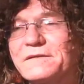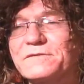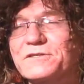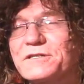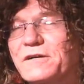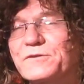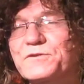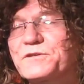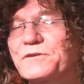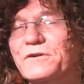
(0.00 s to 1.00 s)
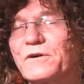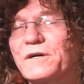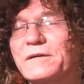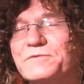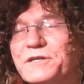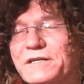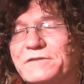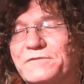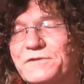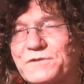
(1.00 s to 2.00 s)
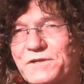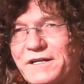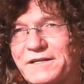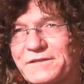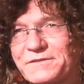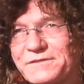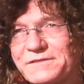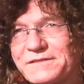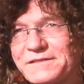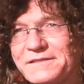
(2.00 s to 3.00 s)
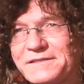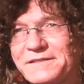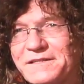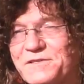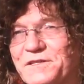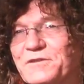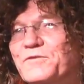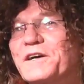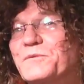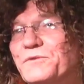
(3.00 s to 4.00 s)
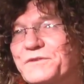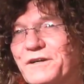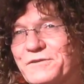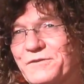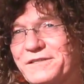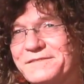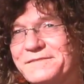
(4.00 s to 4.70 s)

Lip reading: the chiaroscuro object of desire is an incredible turn on.